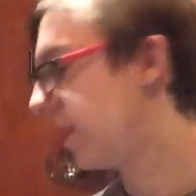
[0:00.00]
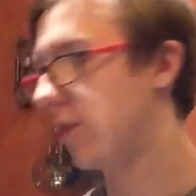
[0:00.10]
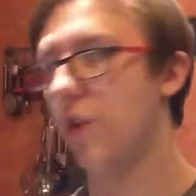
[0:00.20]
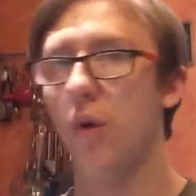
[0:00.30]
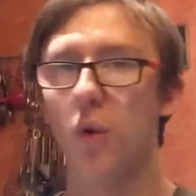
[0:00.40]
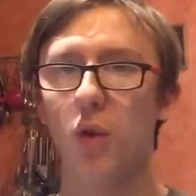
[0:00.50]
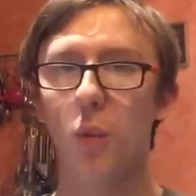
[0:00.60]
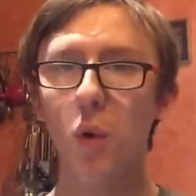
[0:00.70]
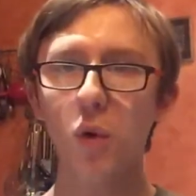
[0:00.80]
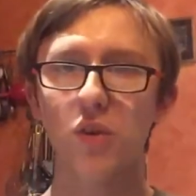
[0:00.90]
So the
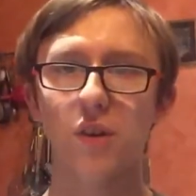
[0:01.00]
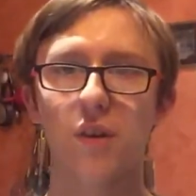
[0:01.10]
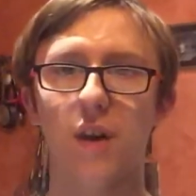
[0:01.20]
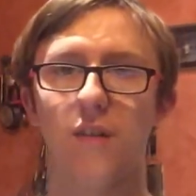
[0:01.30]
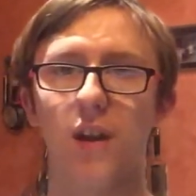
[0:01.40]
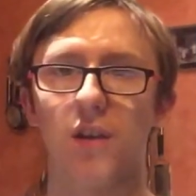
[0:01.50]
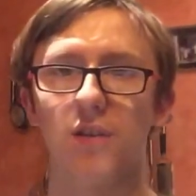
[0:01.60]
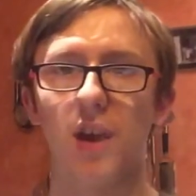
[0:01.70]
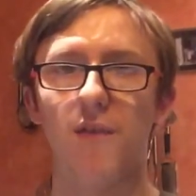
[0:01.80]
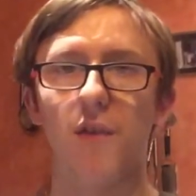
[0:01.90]
walls are
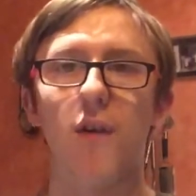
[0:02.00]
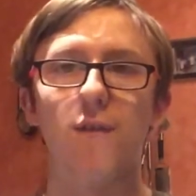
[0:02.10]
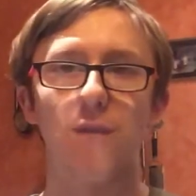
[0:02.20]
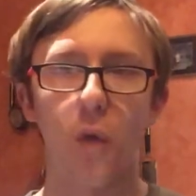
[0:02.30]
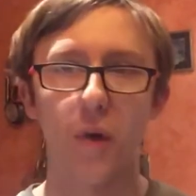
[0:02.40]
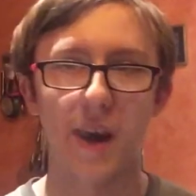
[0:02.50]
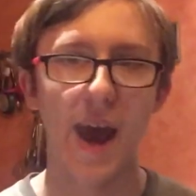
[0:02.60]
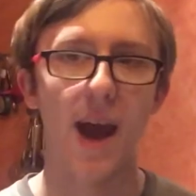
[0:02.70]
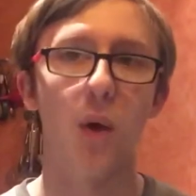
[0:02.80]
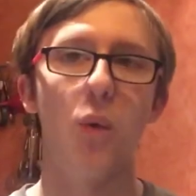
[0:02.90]
safe for
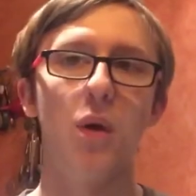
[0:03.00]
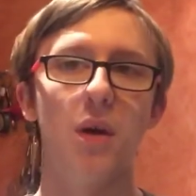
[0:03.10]
now.